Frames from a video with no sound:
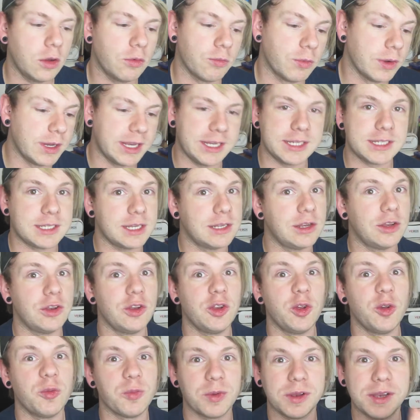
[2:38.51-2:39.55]
Releasing a
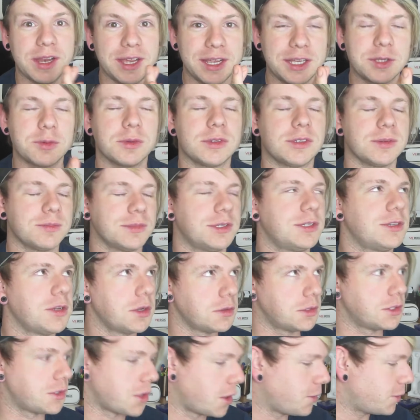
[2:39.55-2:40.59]
new release, which I'm so
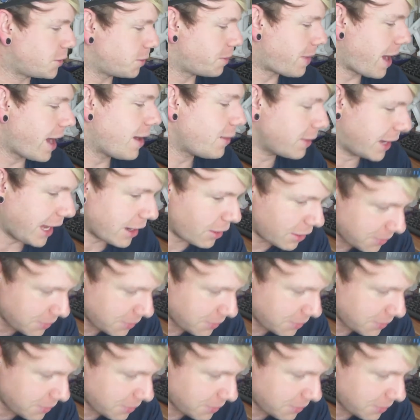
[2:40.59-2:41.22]
stoked about. Can